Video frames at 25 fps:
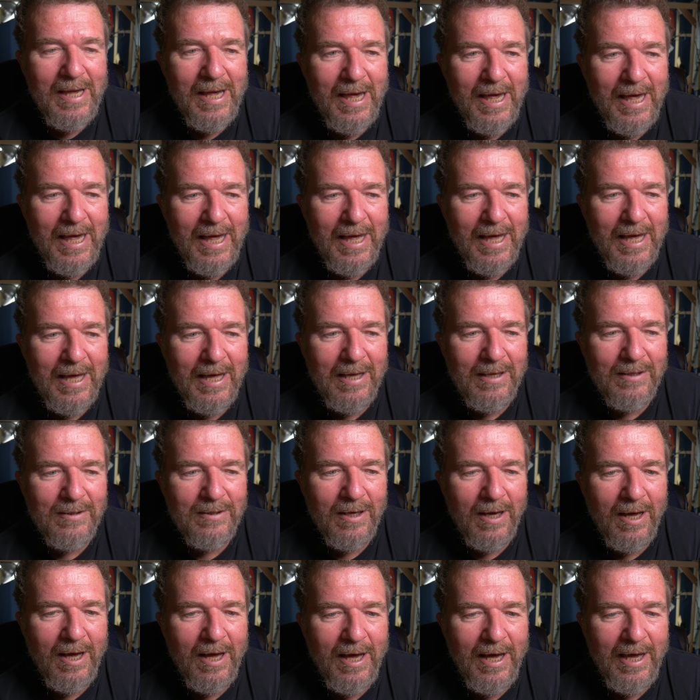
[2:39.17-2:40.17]
And
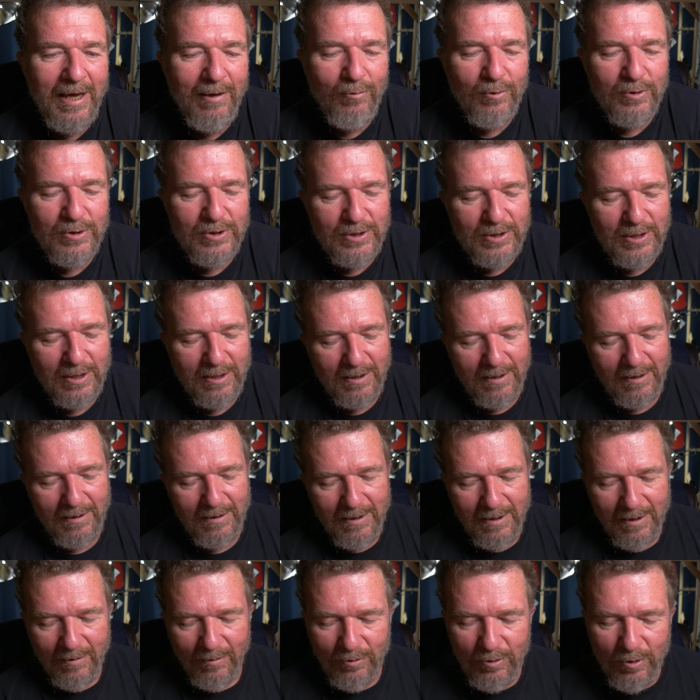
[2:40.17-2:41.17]
I was uh,
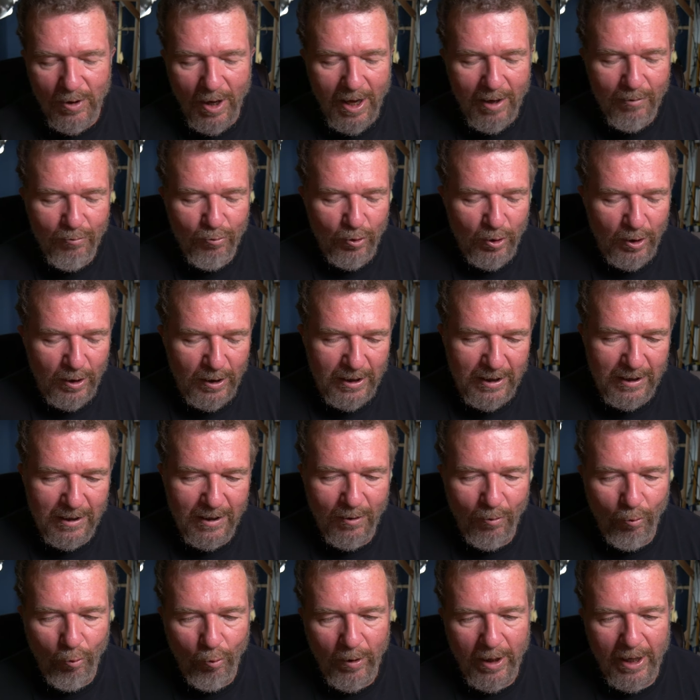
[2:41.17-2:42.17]
not really
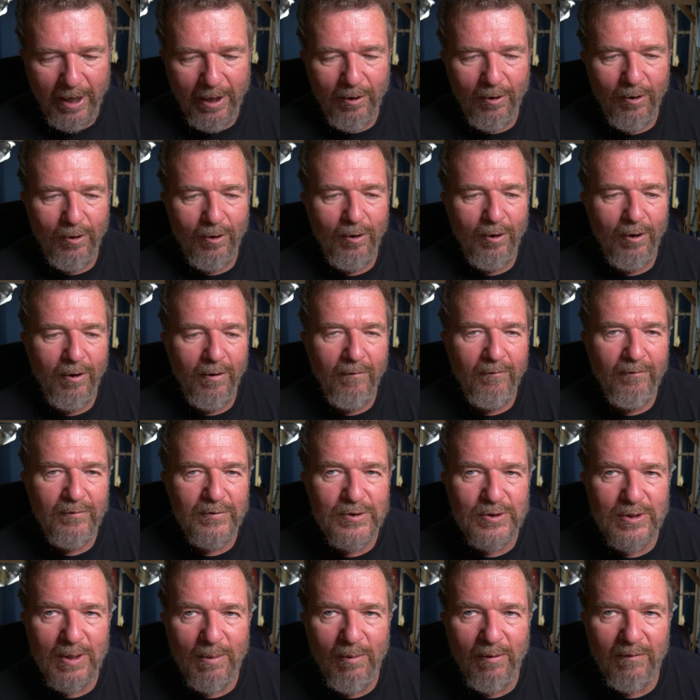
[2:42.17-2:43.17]
aware of
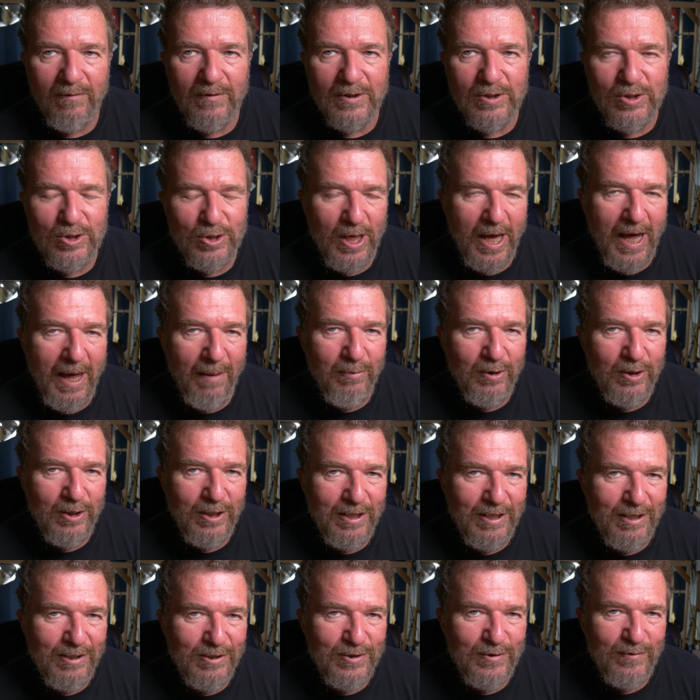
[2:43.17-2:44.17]
some of the
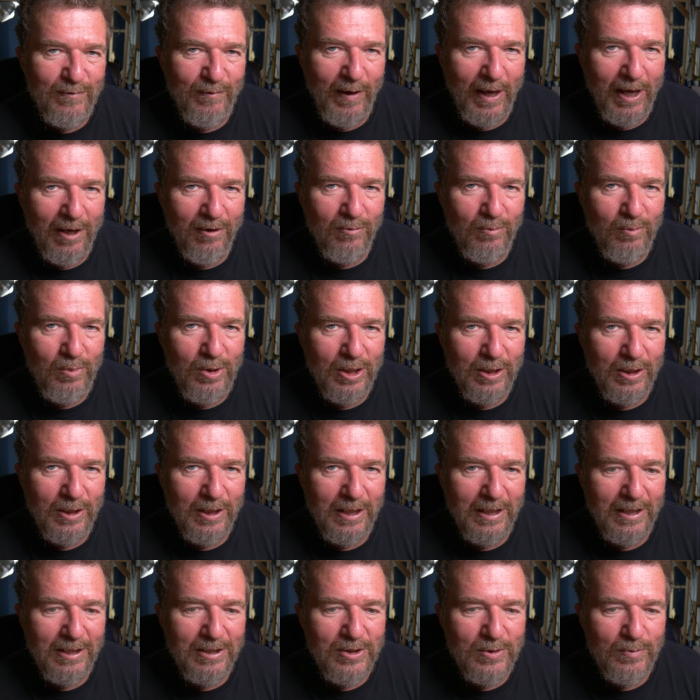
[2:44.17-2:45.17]
Japanese fountain pen
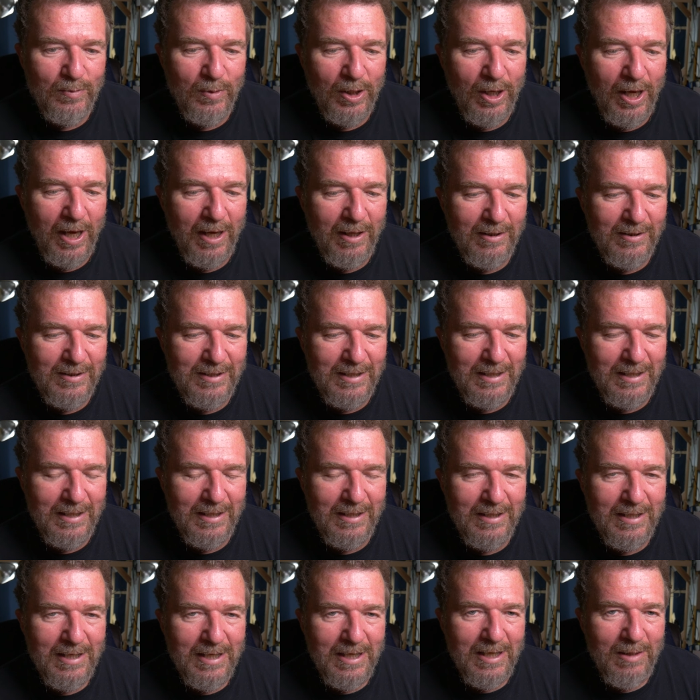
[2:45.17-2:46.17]
inks, but I
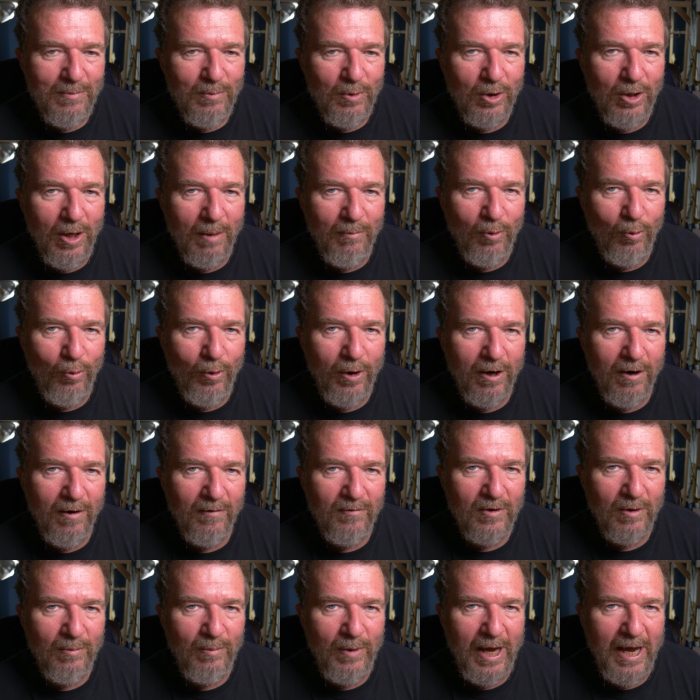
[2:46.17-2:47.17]
did become aware of
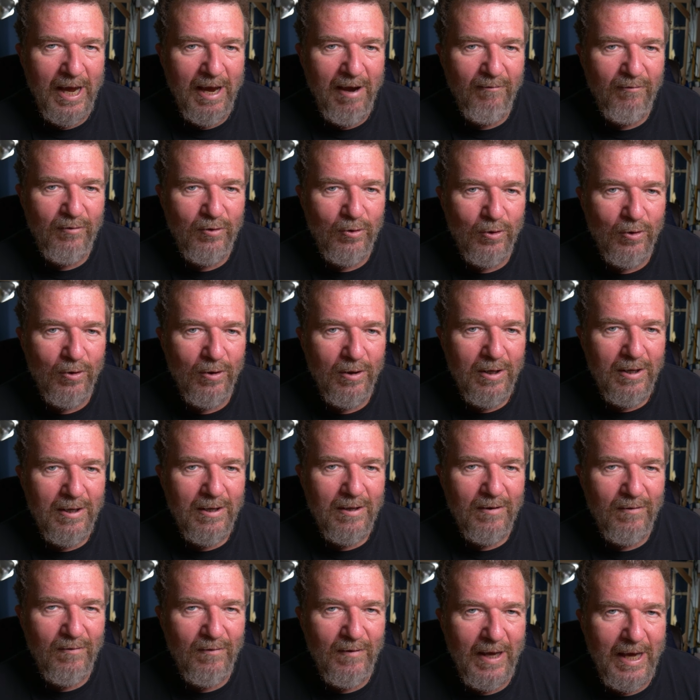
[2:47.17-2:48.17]
them after
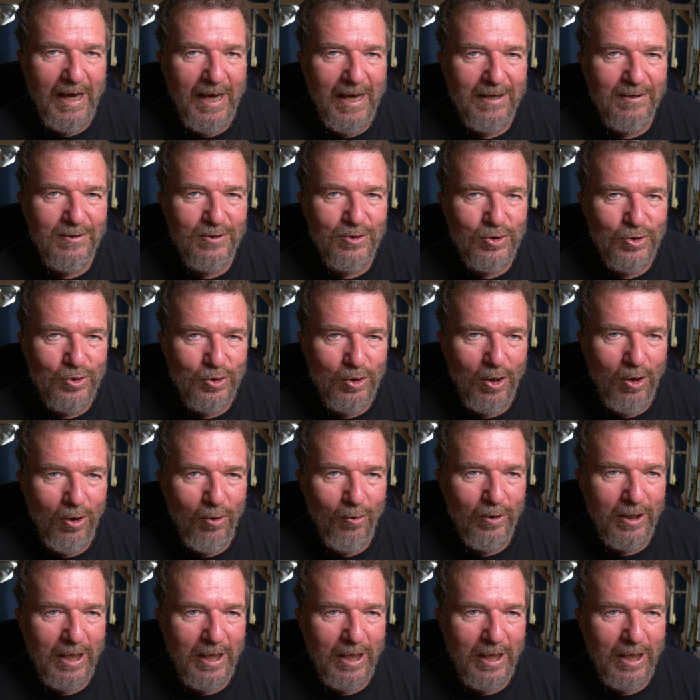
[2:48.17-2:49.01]
that show.